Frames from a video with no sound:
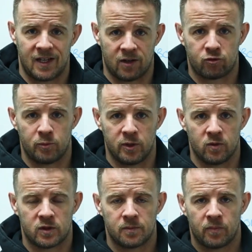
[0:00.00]
the
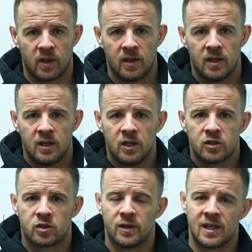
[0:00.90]
attributes.
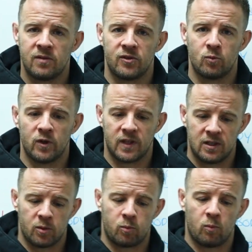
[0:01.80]
So even
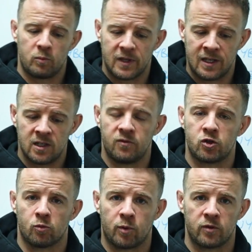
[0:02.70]
within the
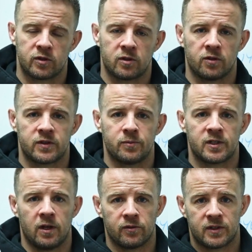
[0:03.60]
individual protocols
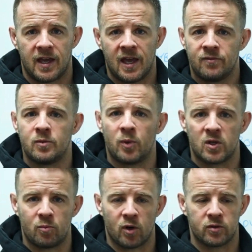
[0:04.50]
themselves, the
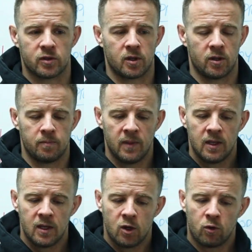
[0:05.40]
HeavyBody protocol,
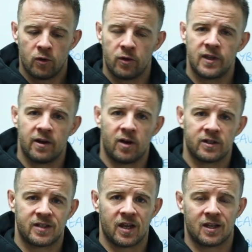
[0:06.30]
although there are
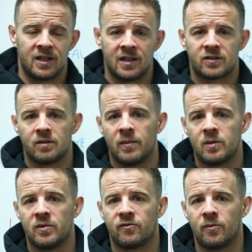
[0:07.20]
techniques that may
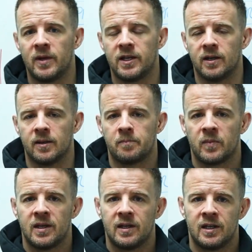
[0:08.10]
be familiar,
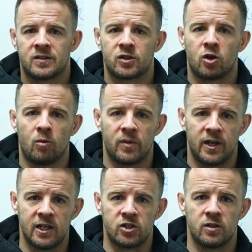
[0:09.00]
it's the
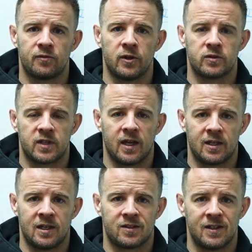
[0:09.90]
combination of those
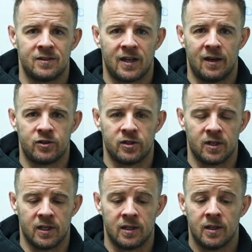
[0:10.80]
techniques
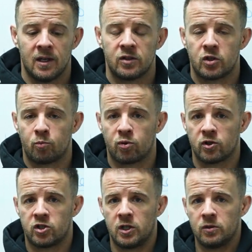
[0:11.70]
intelligently to
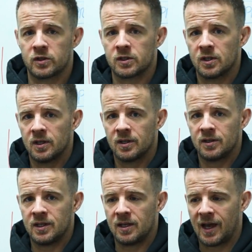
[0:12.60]
produce
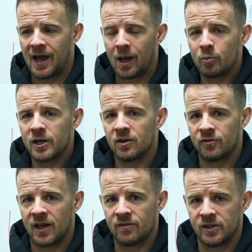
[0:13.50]
the habit
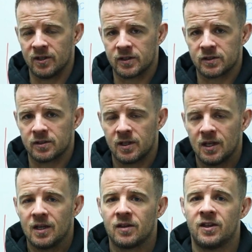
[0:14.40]
of heaviness
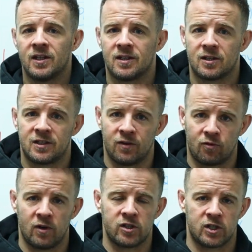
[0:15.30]
that
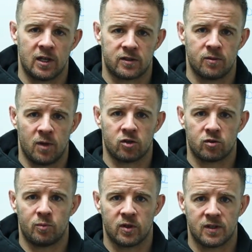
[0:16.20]
differentiates the
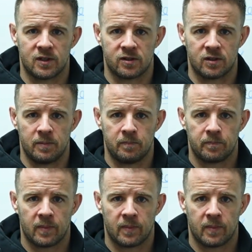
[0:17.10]
martial body system.